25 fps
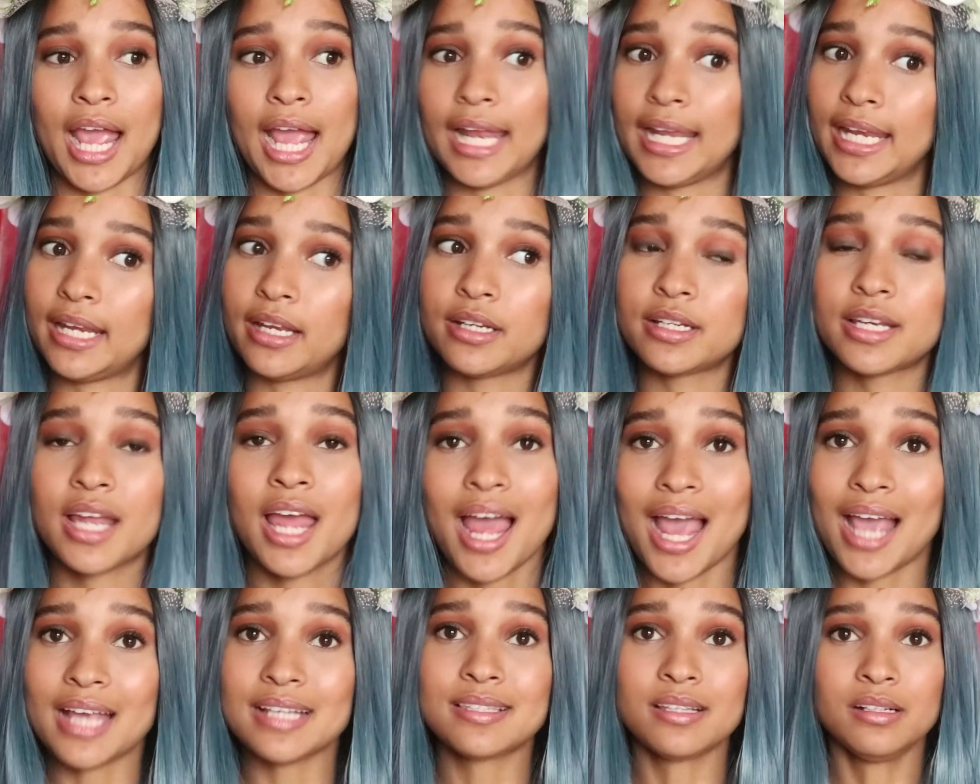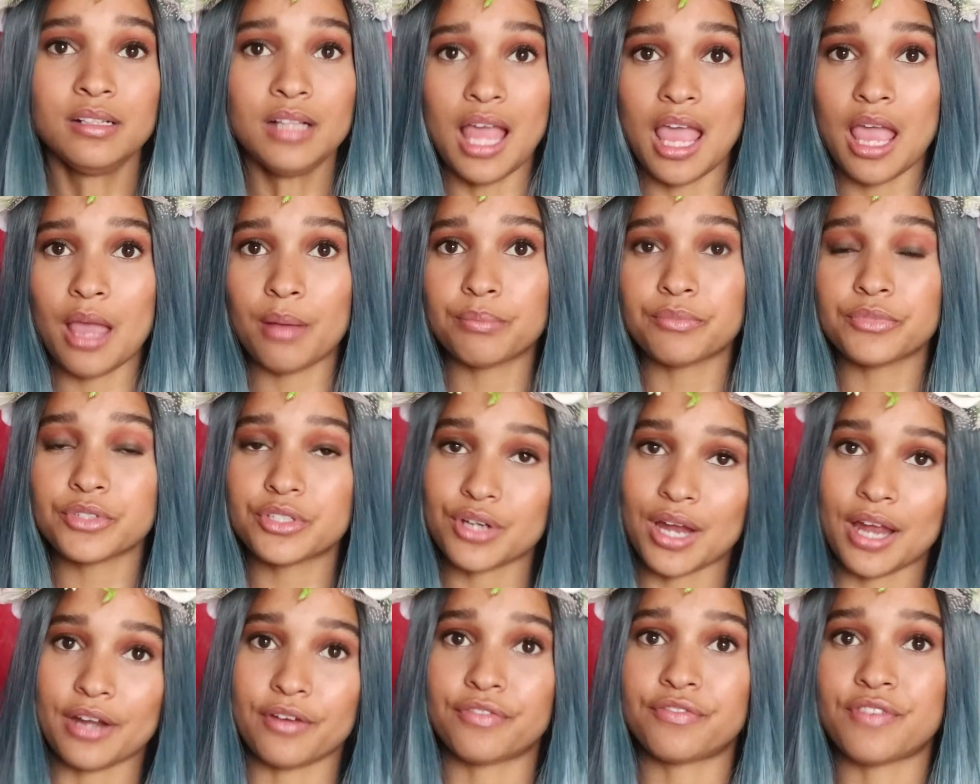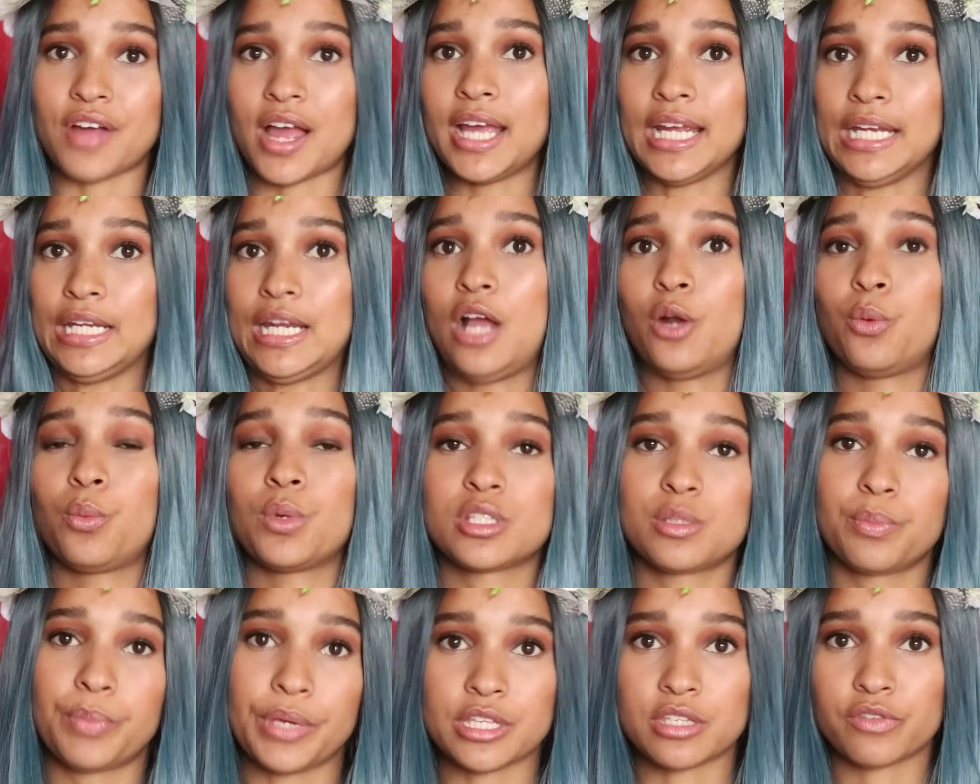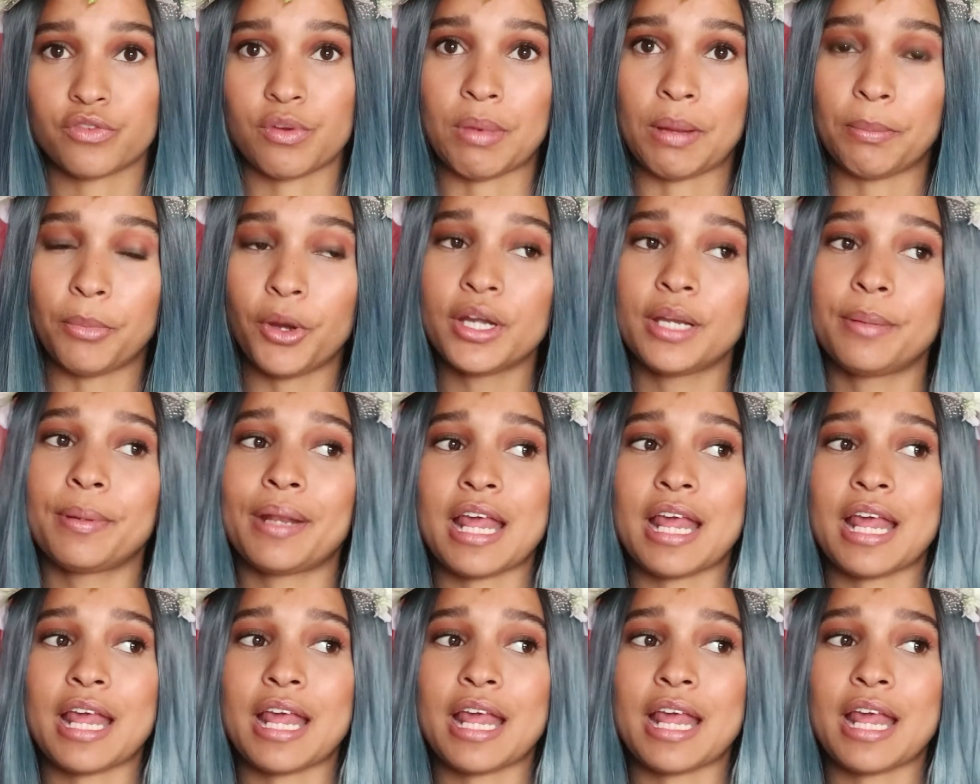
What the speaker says: I still am trying to find out what's best for my body,